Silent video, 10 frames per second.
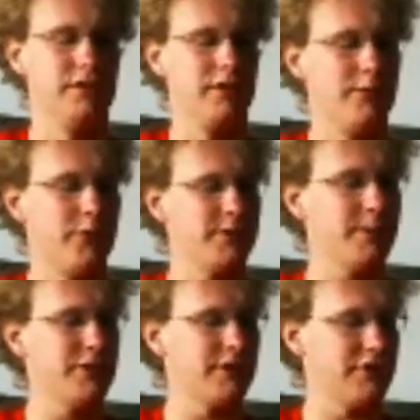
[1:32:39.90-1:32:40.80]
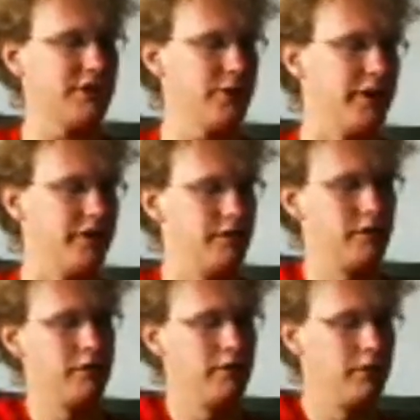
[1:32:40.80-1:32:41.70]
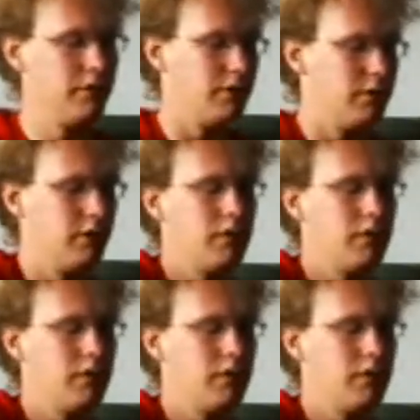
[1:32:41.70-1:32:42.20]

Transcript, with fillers: the first person to do it. No, not the